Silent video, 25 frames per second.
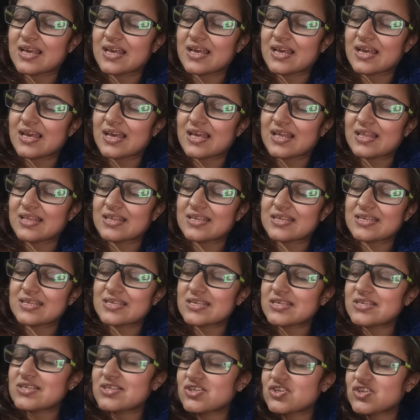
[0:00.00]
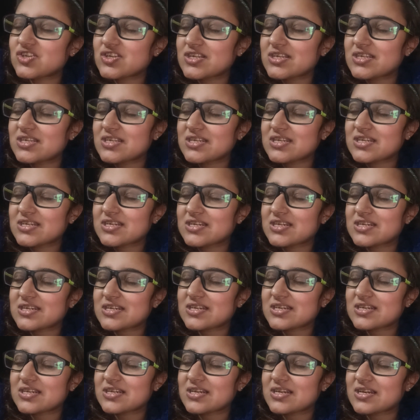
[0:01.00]
And this is just
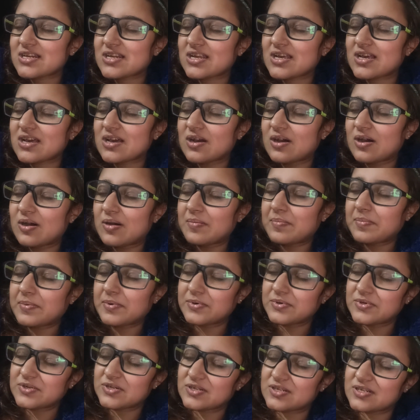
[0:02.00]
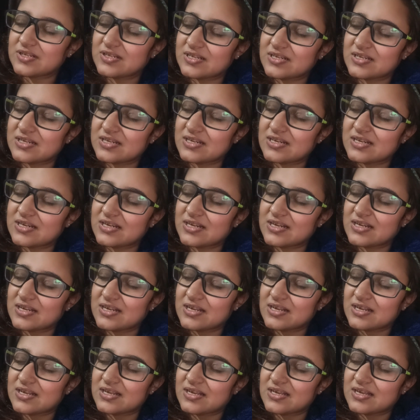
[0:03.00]
a portal
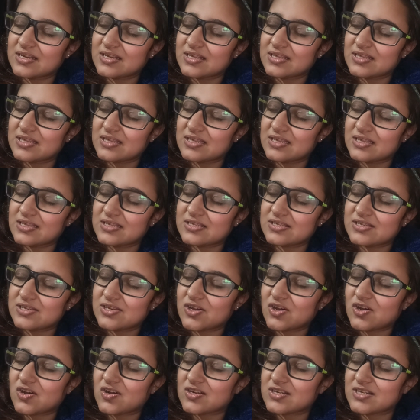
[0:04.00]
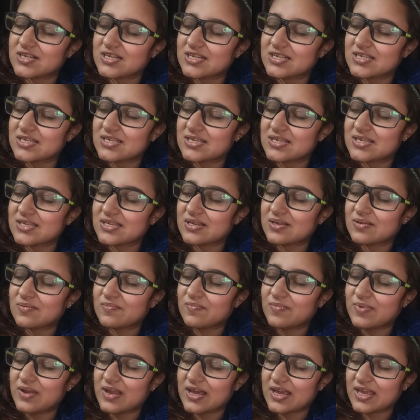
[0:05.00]
this dot is
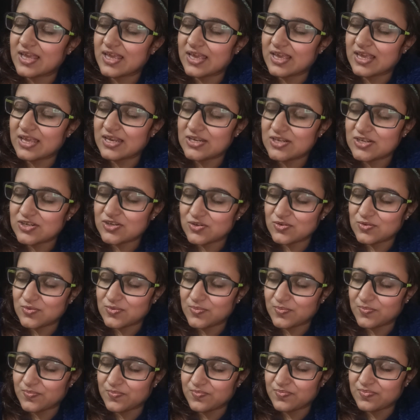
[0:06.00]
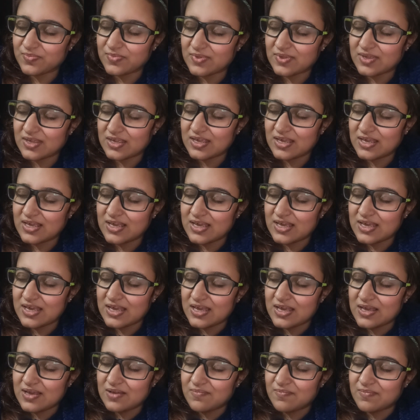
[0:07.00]
plugging into.
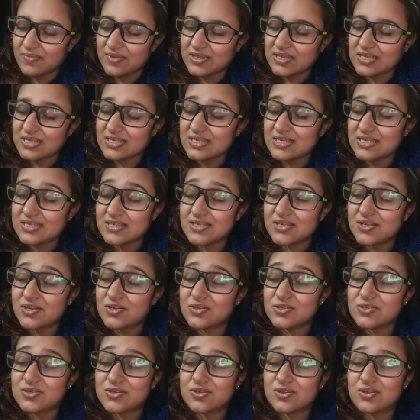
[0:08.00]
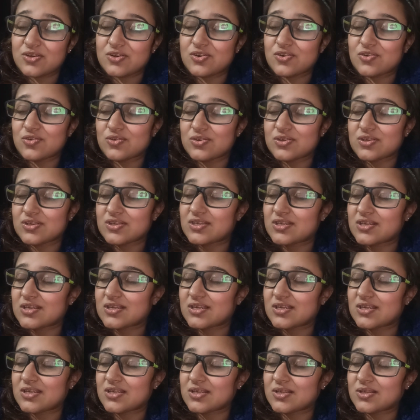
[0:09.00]
But this is also the truth.
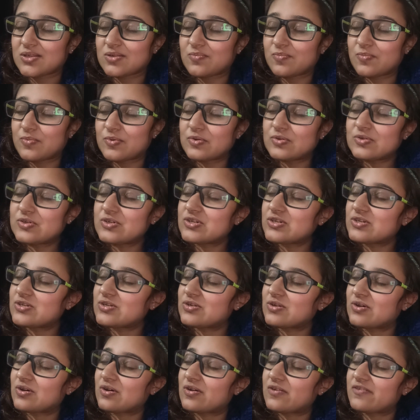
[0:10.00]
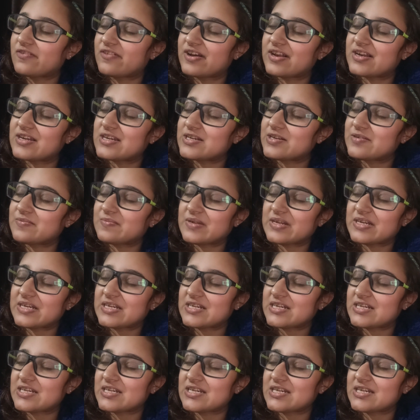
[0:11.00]
The portal of ultimate.